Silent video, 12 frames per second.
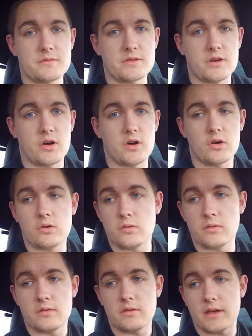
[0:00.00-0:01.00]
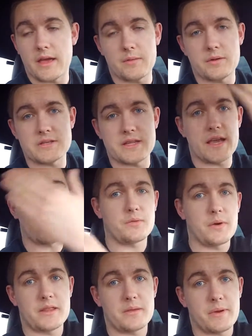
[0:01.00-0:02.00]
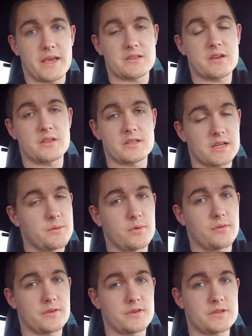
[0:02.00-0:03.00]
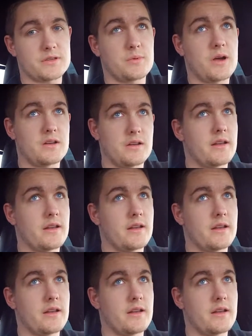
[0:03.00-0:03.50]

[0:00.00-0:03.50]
So it was taking away the bass on the subwoofers as well,